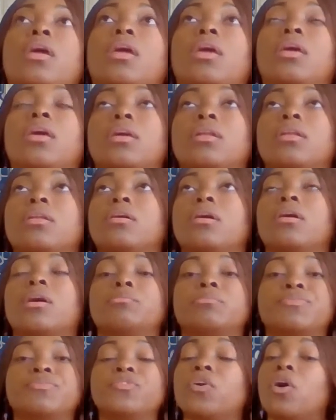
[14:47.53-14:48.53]
And
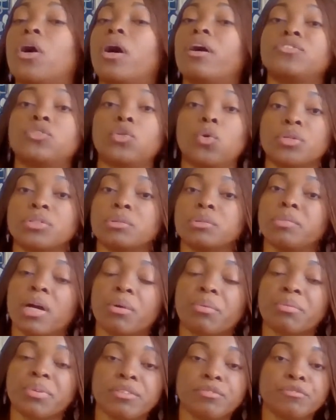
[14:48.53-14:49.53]
I've talked
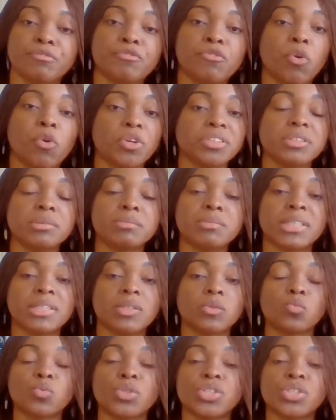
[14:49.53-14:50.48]
about reinforcement,